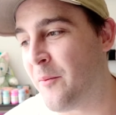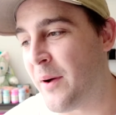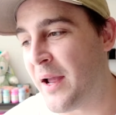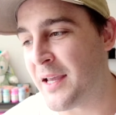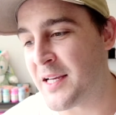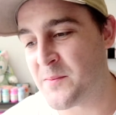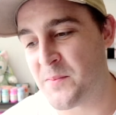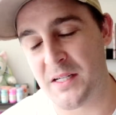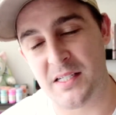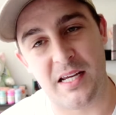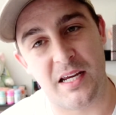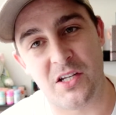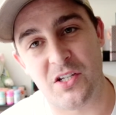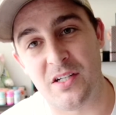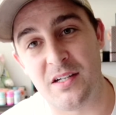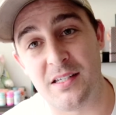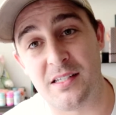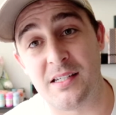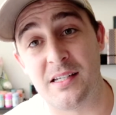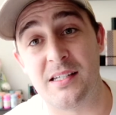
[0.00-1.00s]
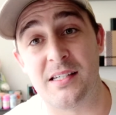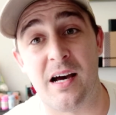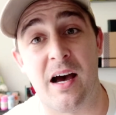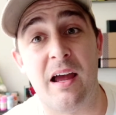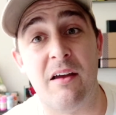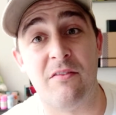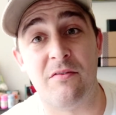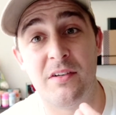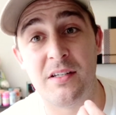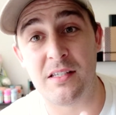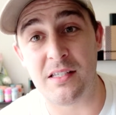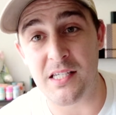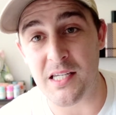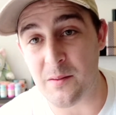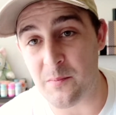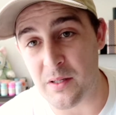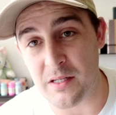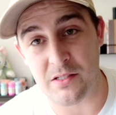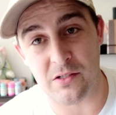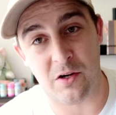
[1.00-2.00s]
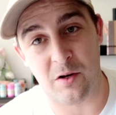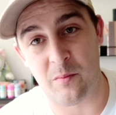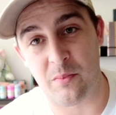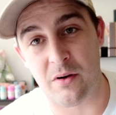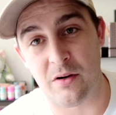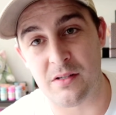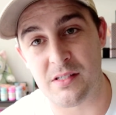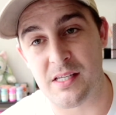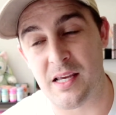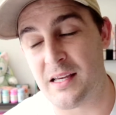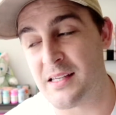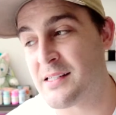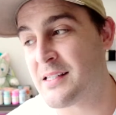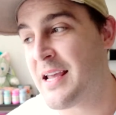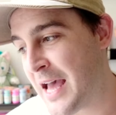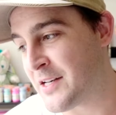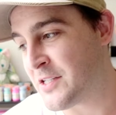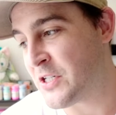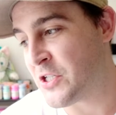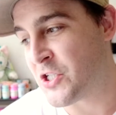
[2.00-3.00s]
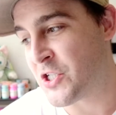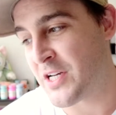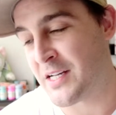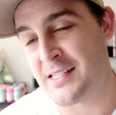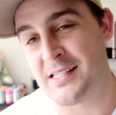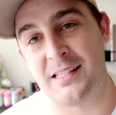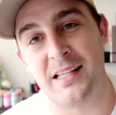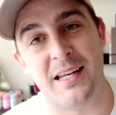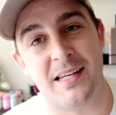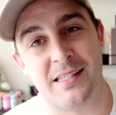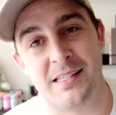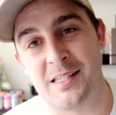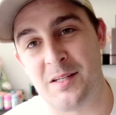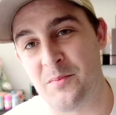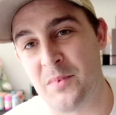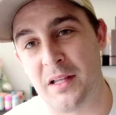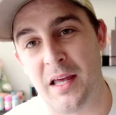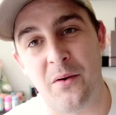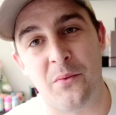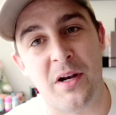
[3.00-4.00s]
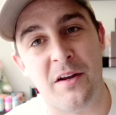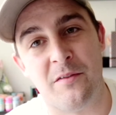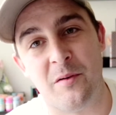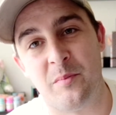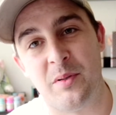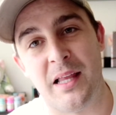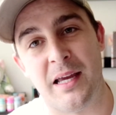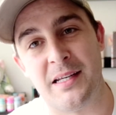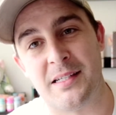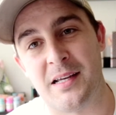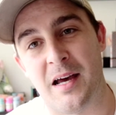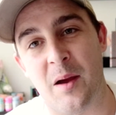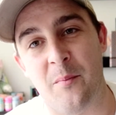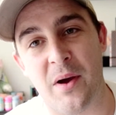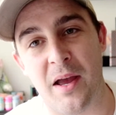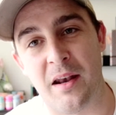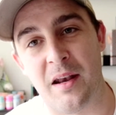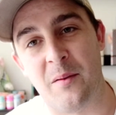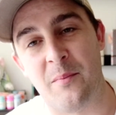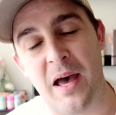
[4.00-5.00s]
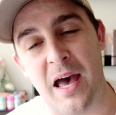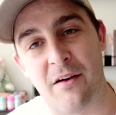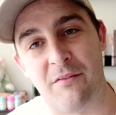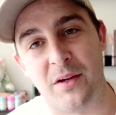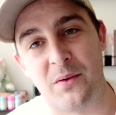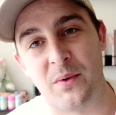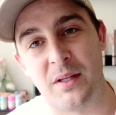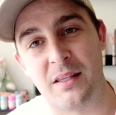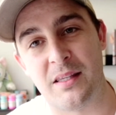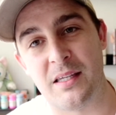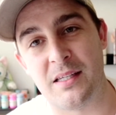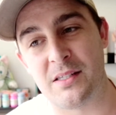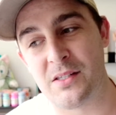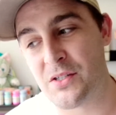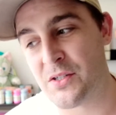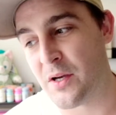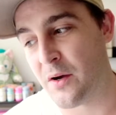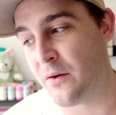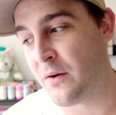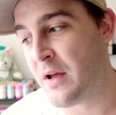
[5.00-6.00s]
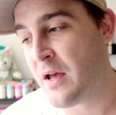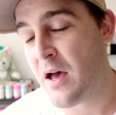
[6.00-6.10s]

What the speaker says: My expectation is to dive deep into her process and to just let it stimulate whatever playtime I end up having with this. So